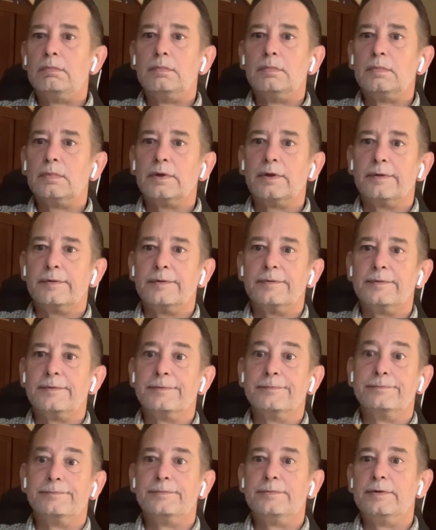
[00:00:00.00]
you
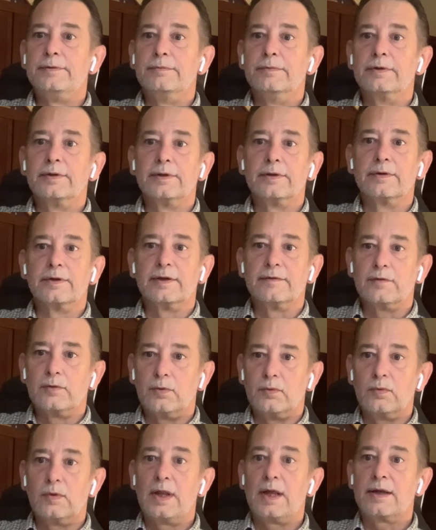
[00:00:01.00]
really don't have a
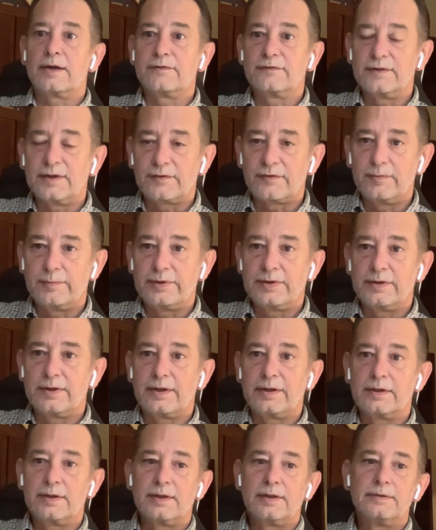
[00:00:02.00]
whole lot of flexibility
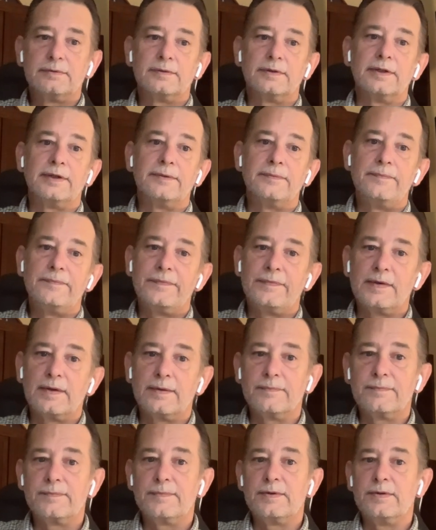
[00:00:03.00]
there, right?
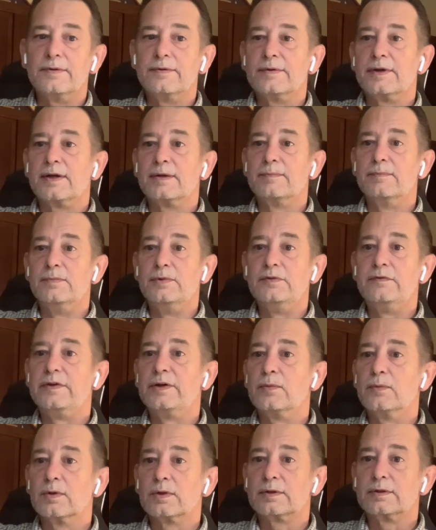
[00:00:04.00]
You're not
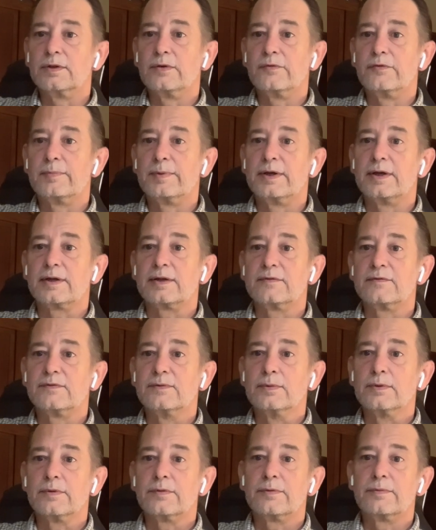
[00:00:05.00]
moving workloads back and
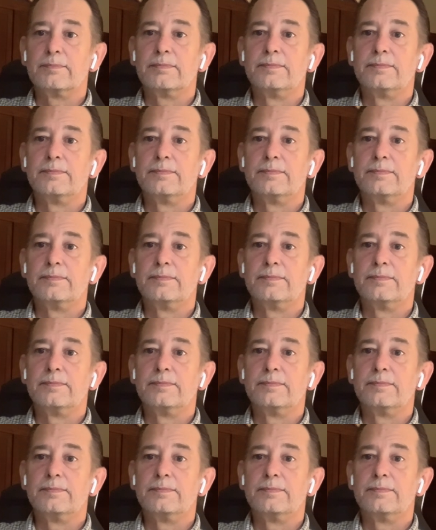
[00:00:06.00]
forth.